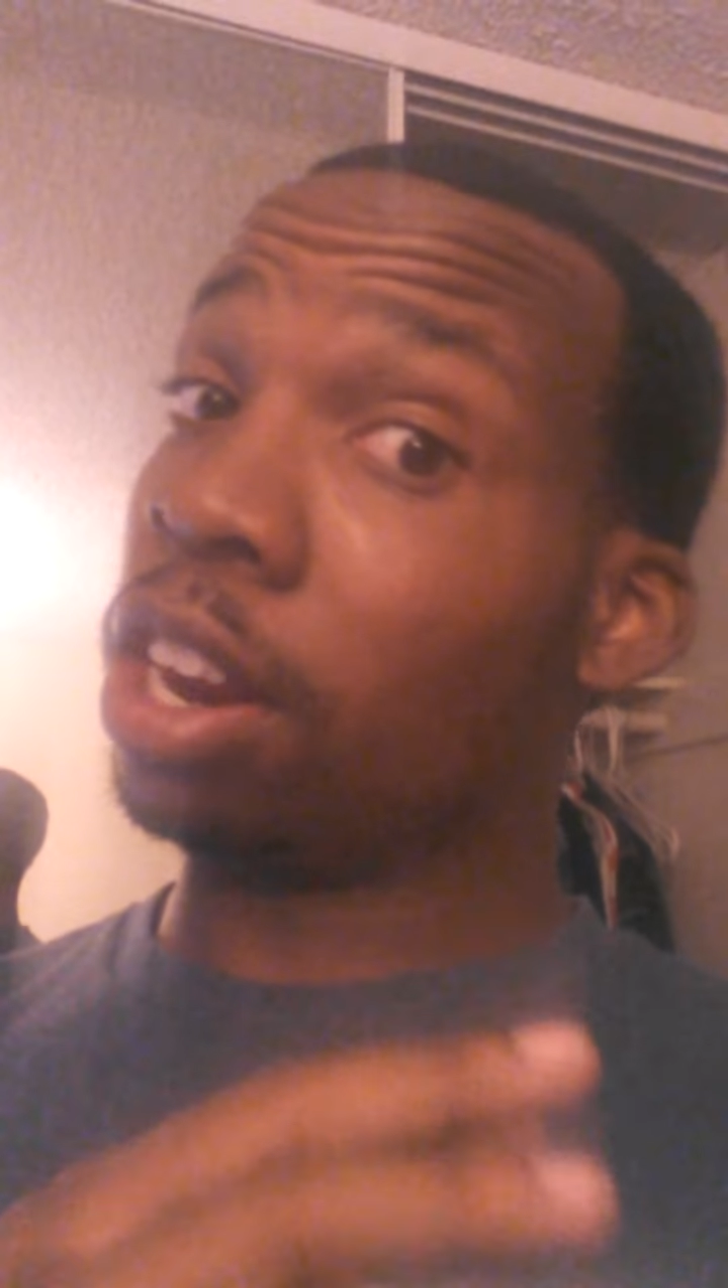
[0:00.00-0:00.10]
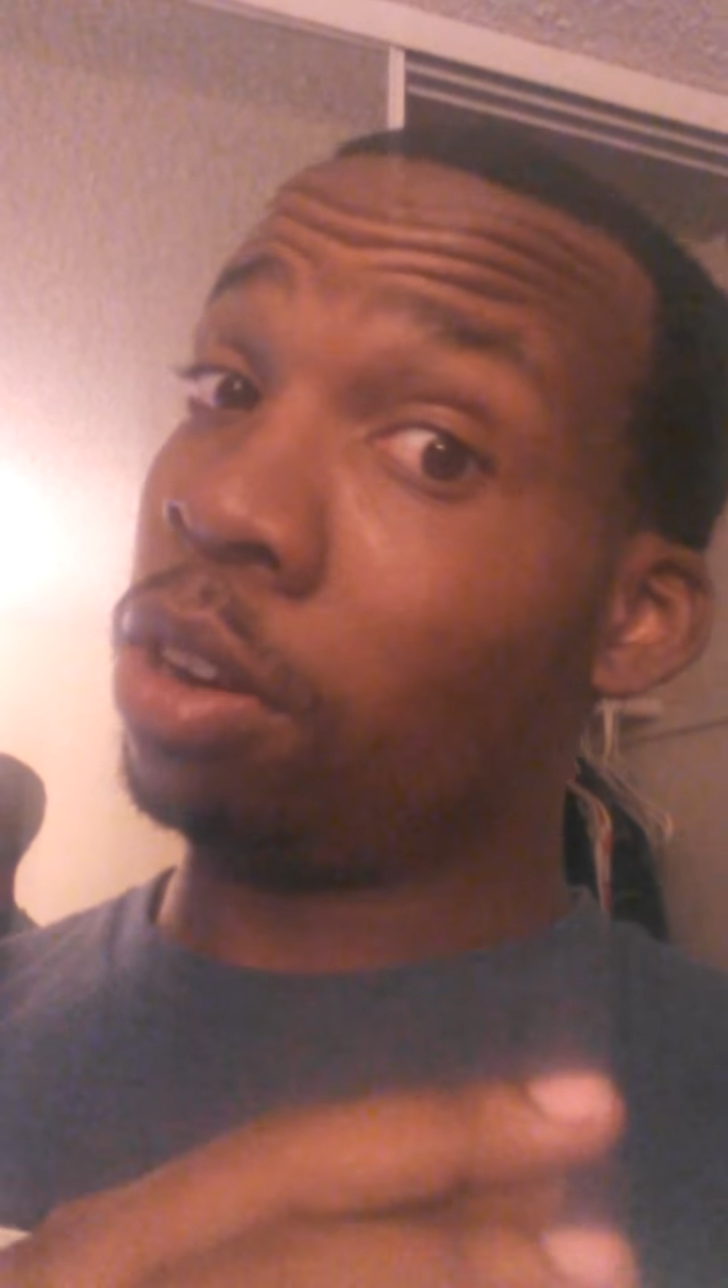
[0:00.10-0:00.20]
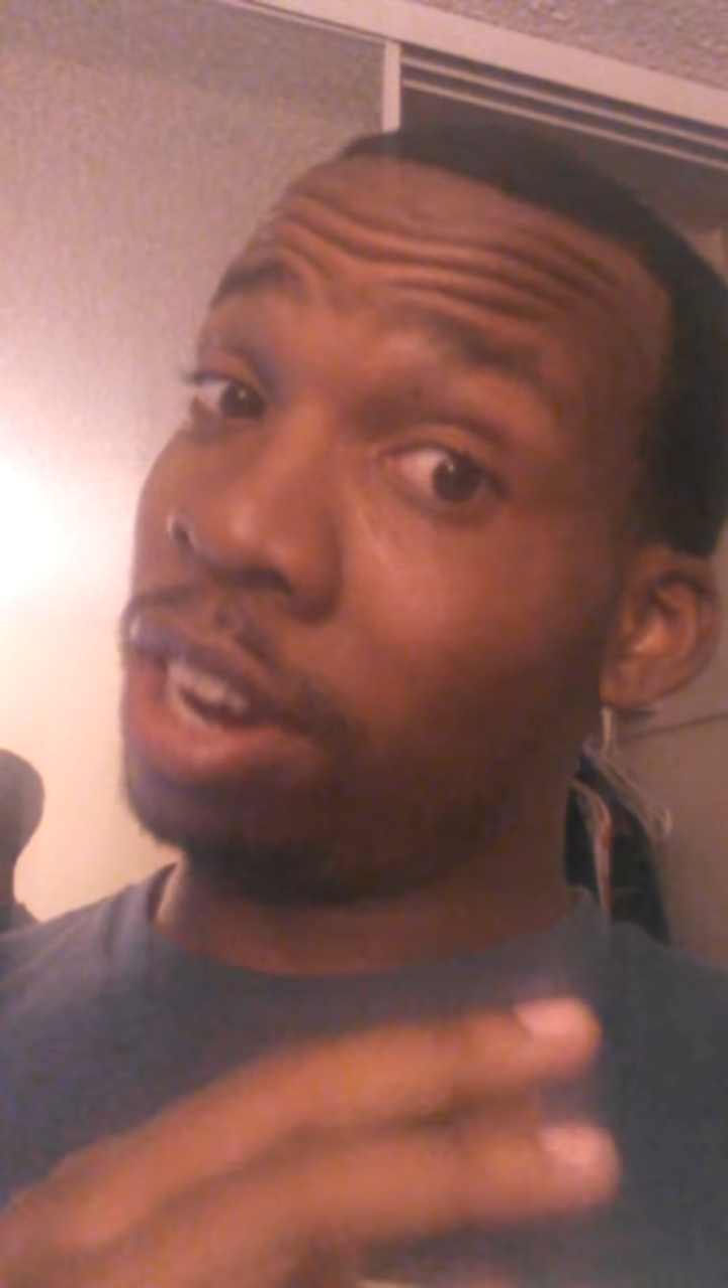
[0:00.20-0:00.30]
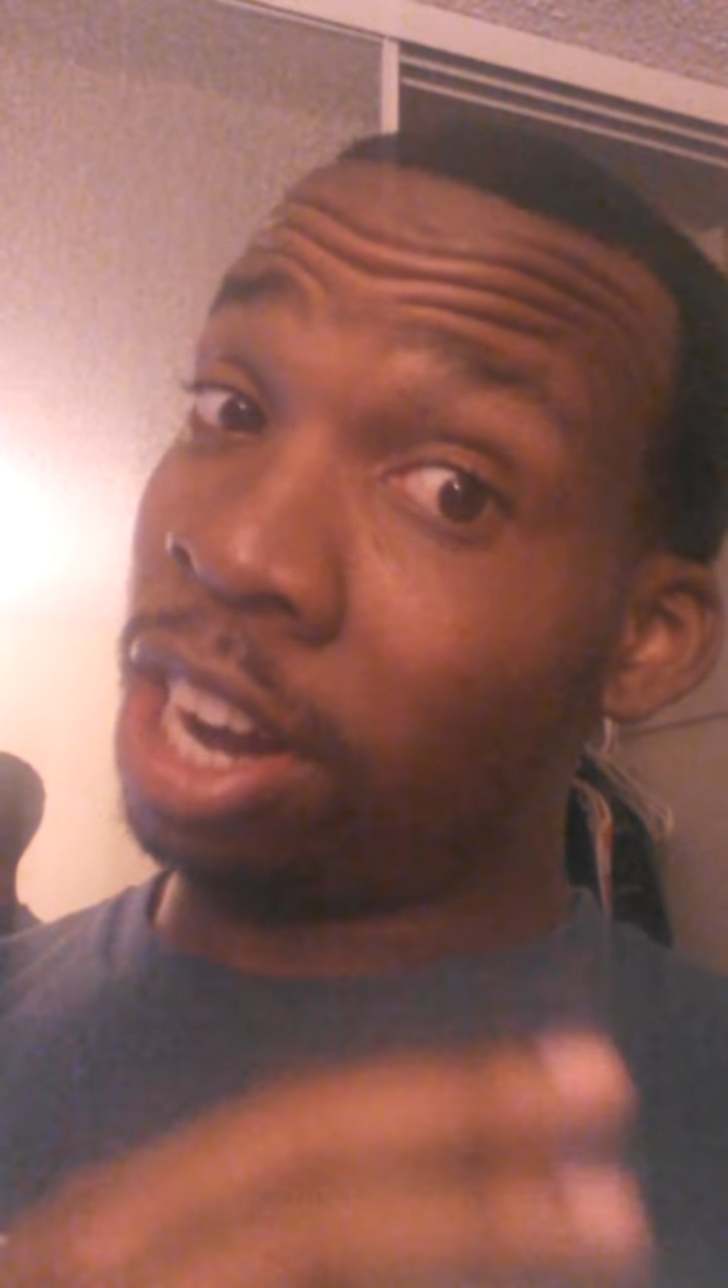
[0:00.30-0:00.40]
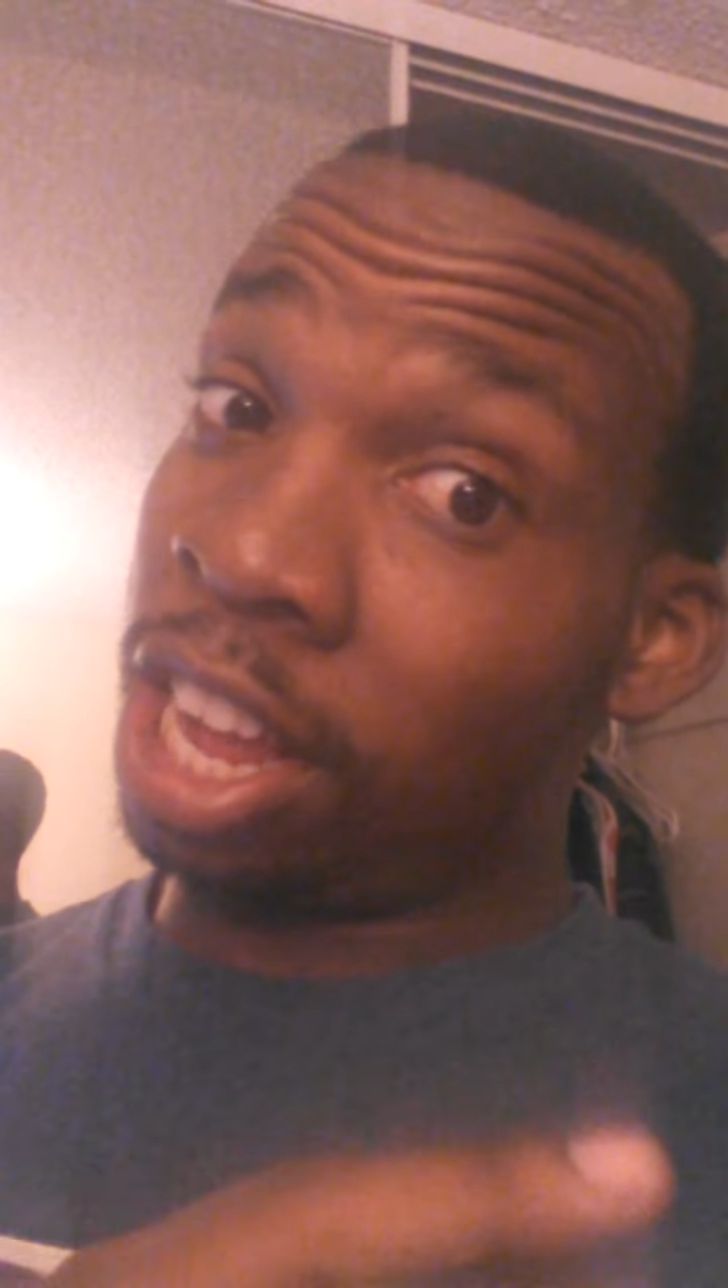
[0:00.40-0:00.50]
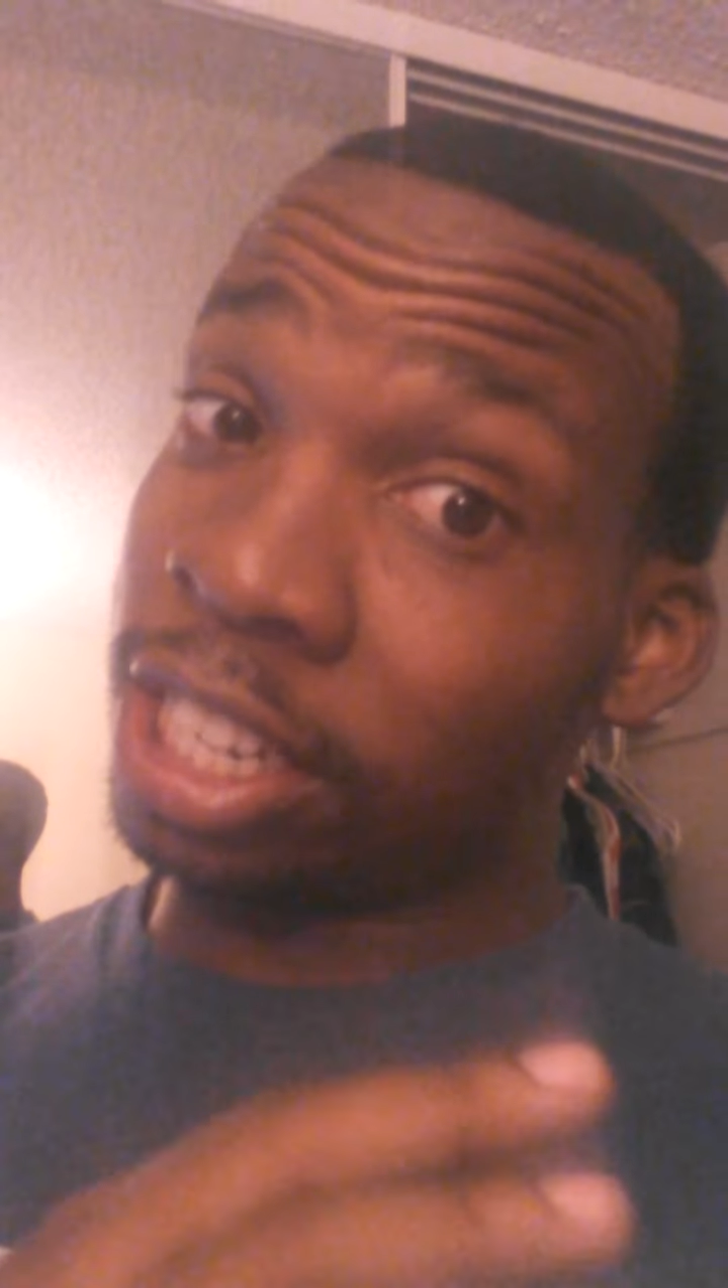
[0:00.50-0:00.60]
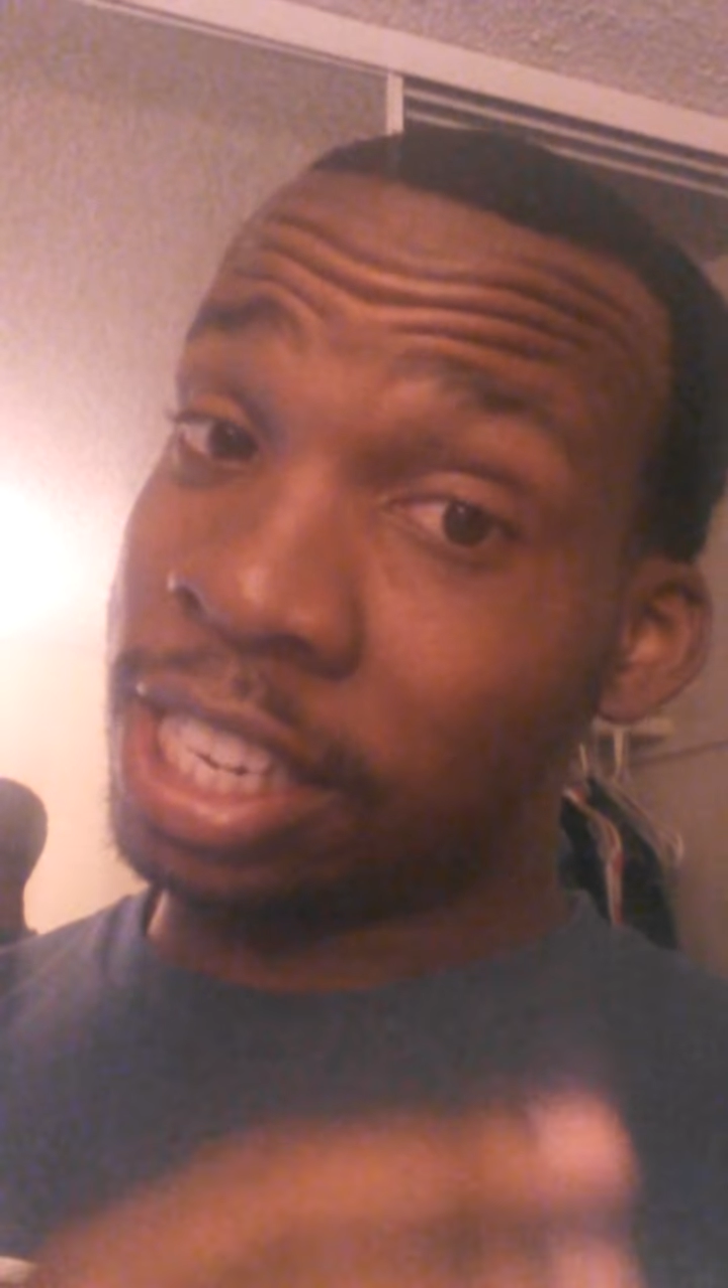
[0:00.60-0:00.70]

Loaded Lux